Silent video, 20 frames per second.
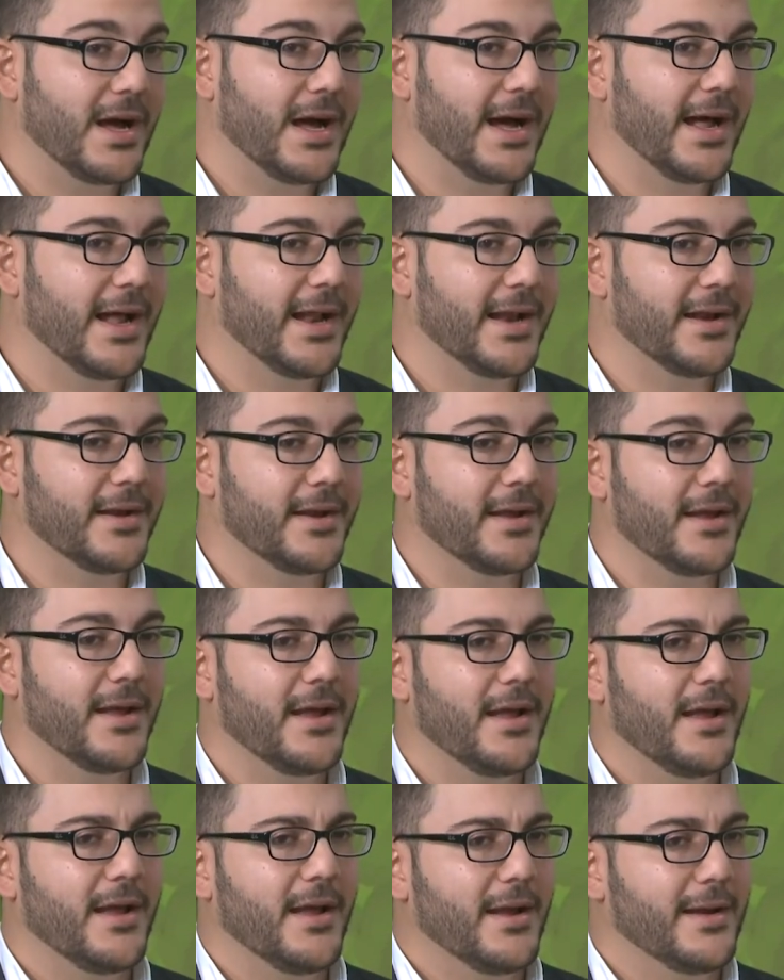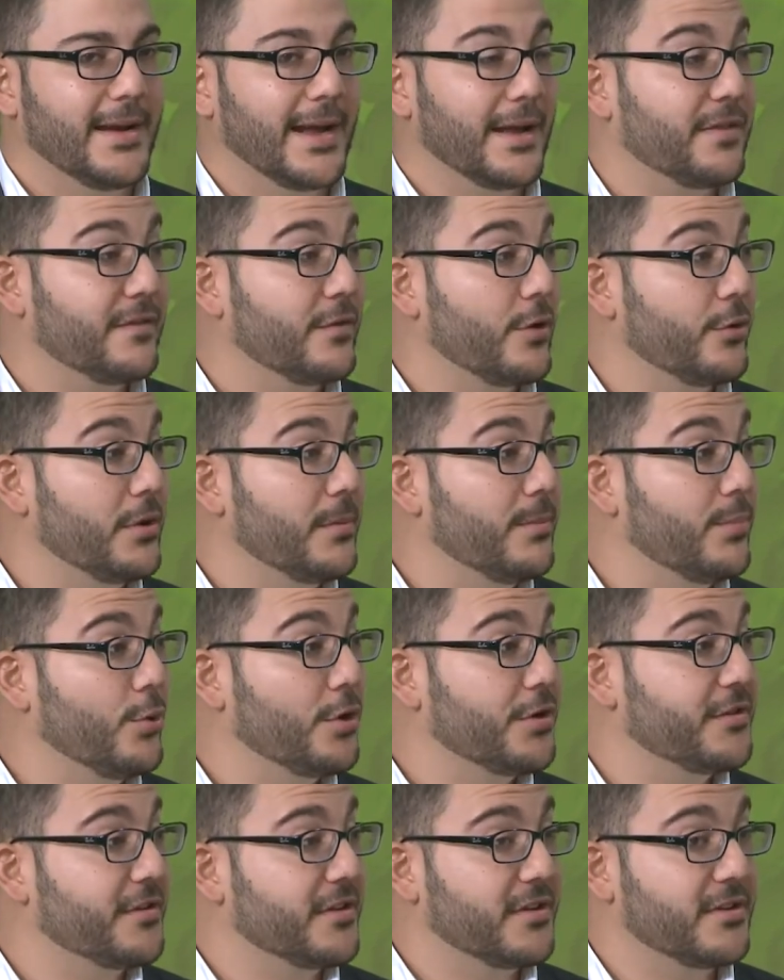And that's very
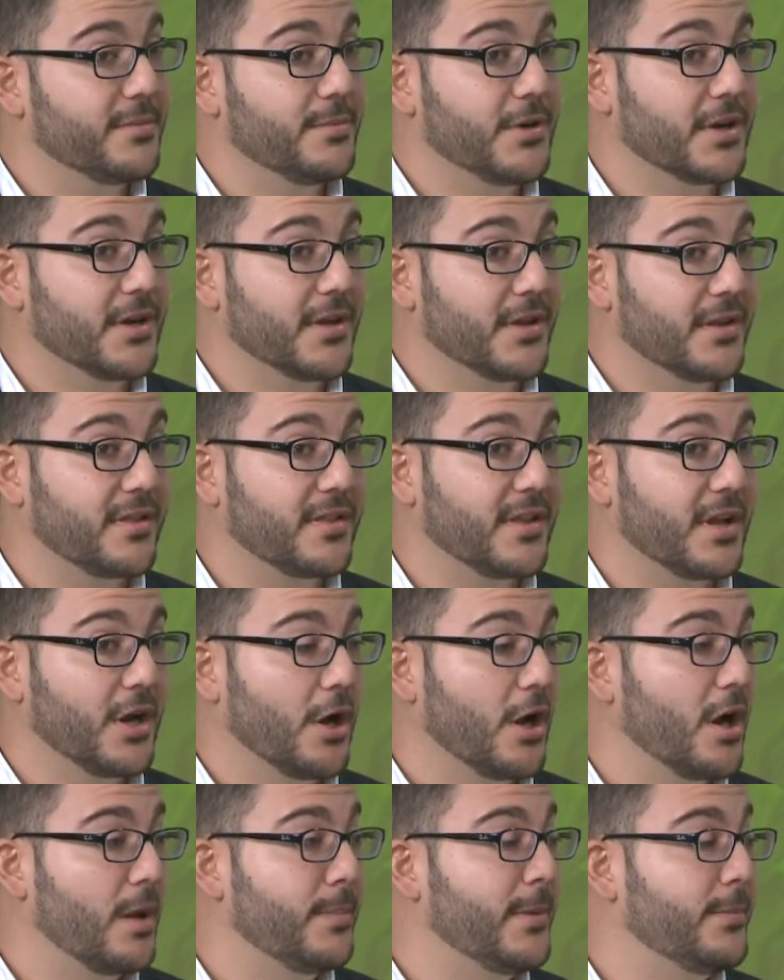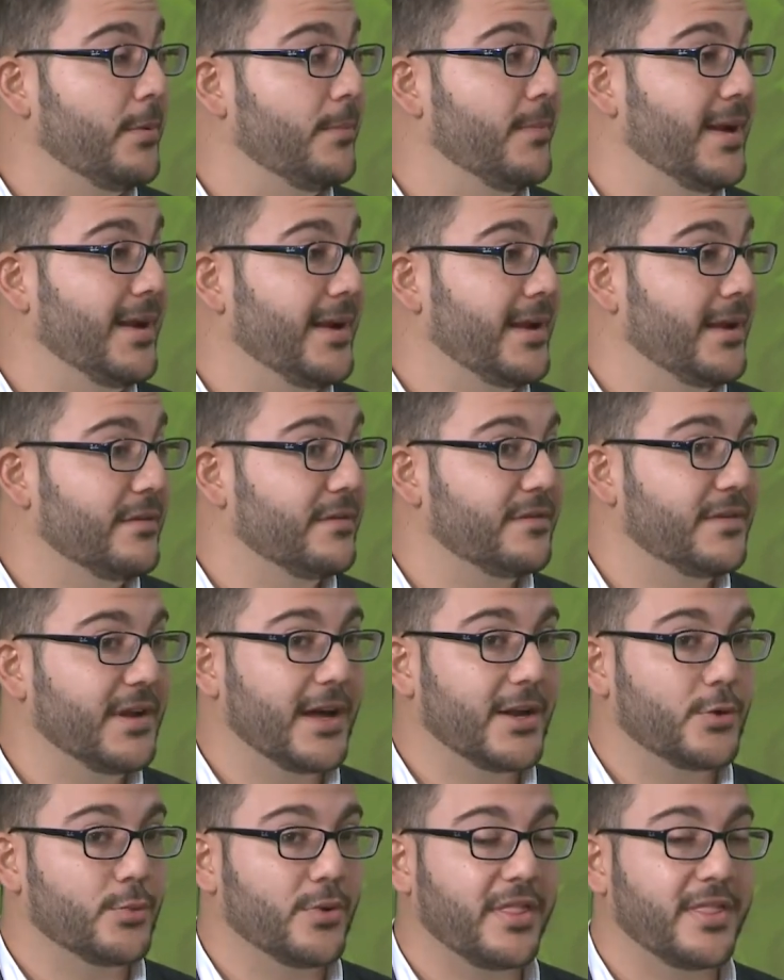important because a lot of people believe
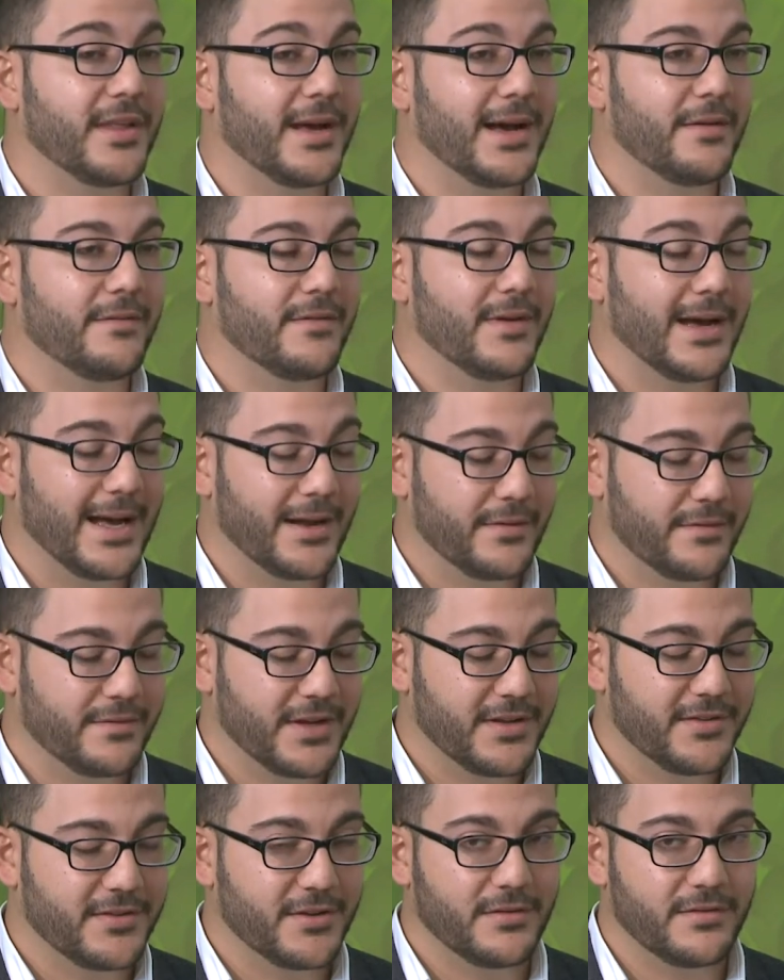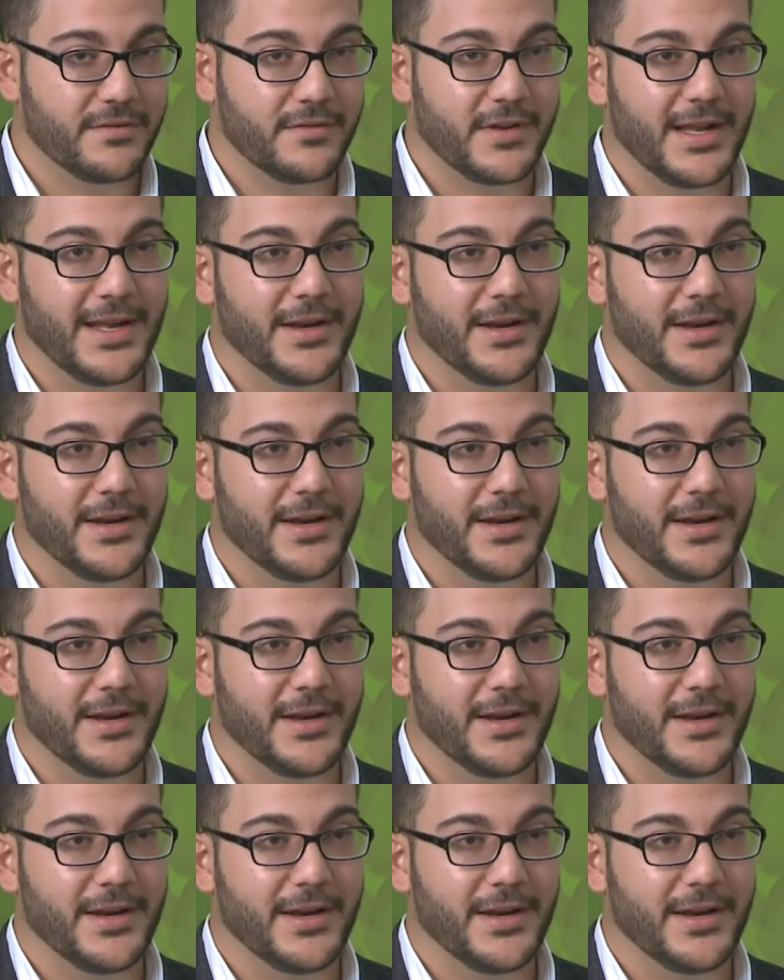that with the advent of